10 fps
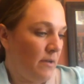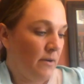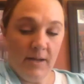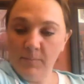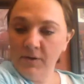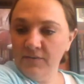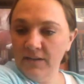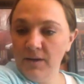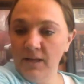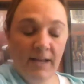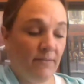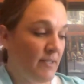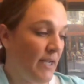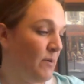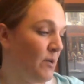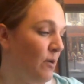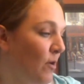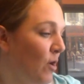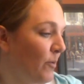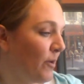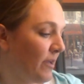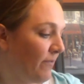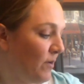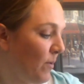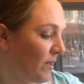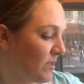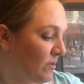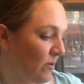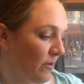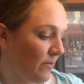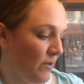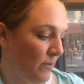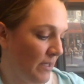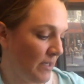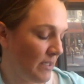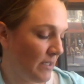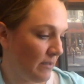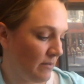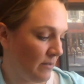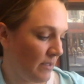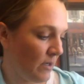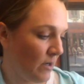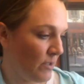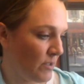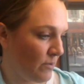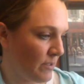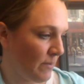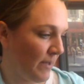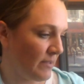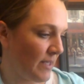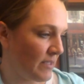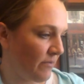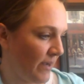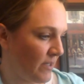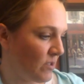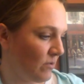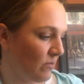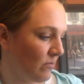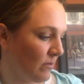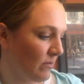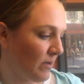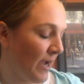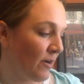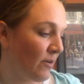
All right, perfect. Well, I have time to go over homework if you want to, or if you need to get going and doing something else, that's fine too. I